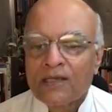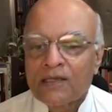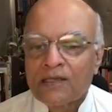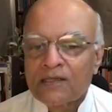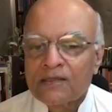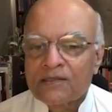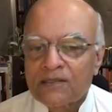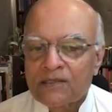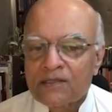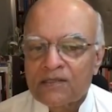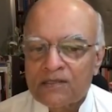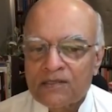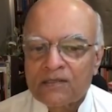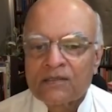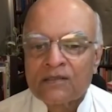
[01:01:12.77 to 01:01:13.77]
it
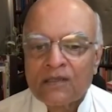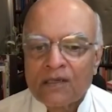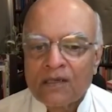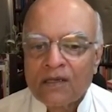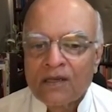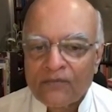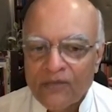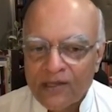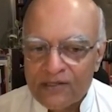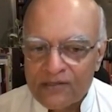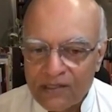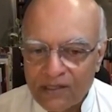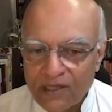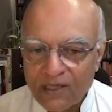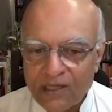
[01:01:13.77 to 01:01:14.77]
is, there's
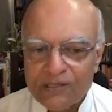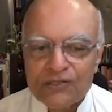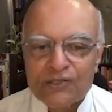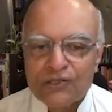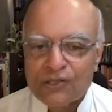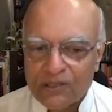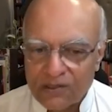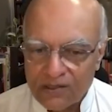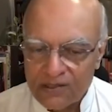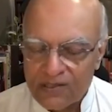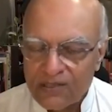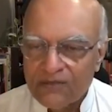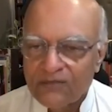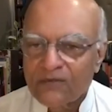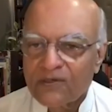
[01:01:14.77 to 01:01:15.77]
a culture, a
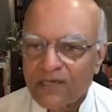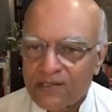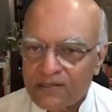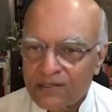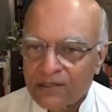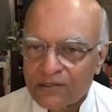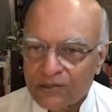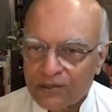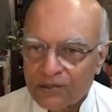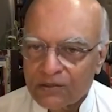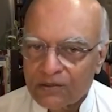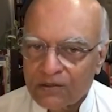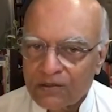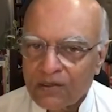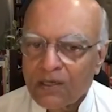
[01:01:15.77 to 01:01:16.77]
civilization
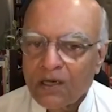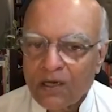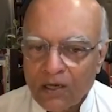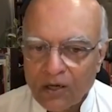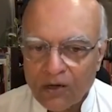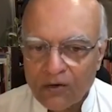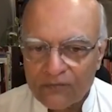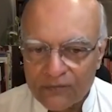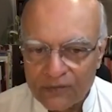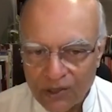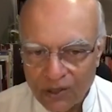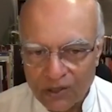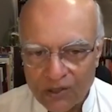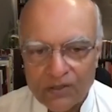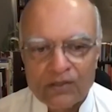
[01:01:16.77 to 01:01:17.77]
of
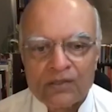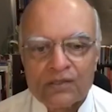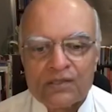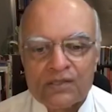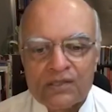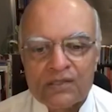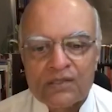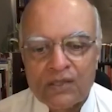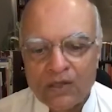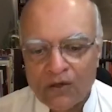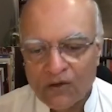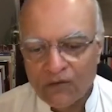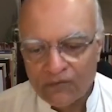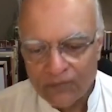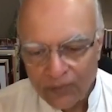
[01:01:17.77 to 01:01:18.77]
tolerance,
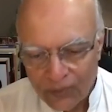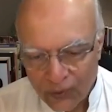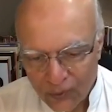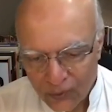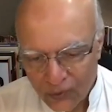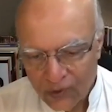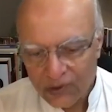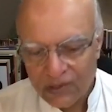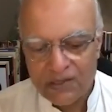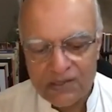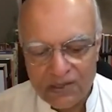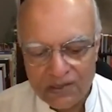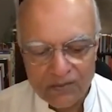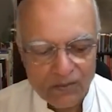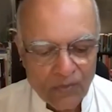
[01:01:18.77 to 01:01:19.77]
of
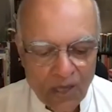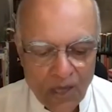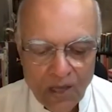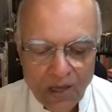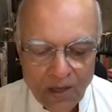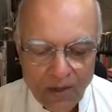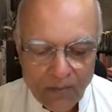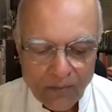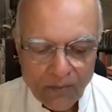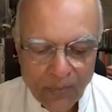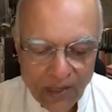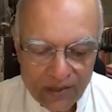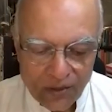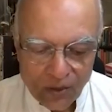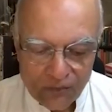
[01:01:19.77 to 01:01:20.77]
pluralism,
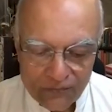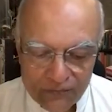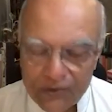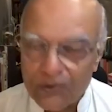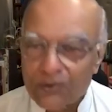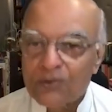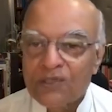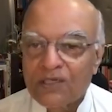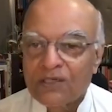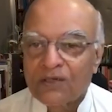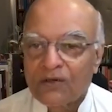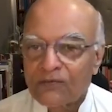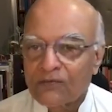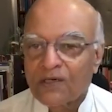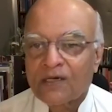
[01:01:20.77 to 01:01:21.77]
but of duty,
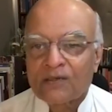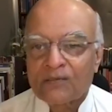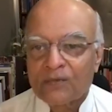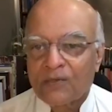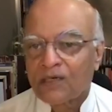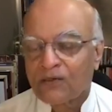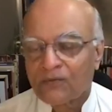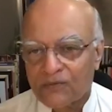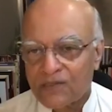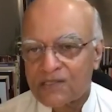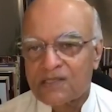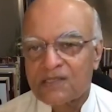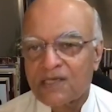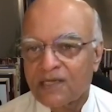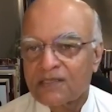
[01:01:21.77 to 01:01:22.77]
of karma, of the
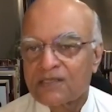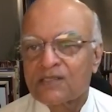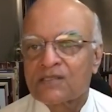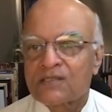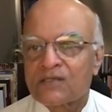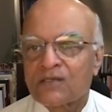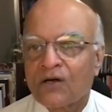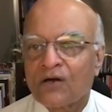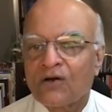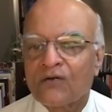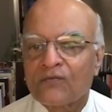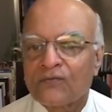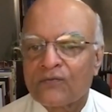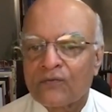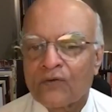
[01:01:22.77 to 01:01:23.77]
sense
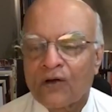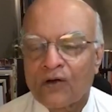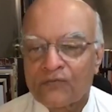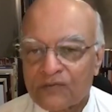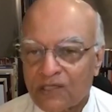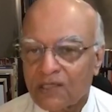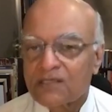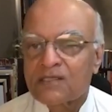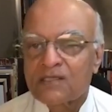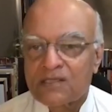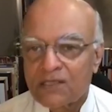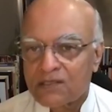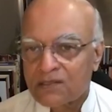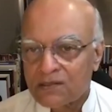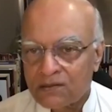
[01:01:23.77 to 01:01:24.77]
of
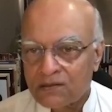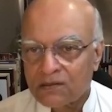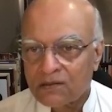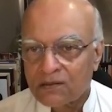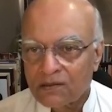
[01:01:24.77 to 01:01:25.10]
justice,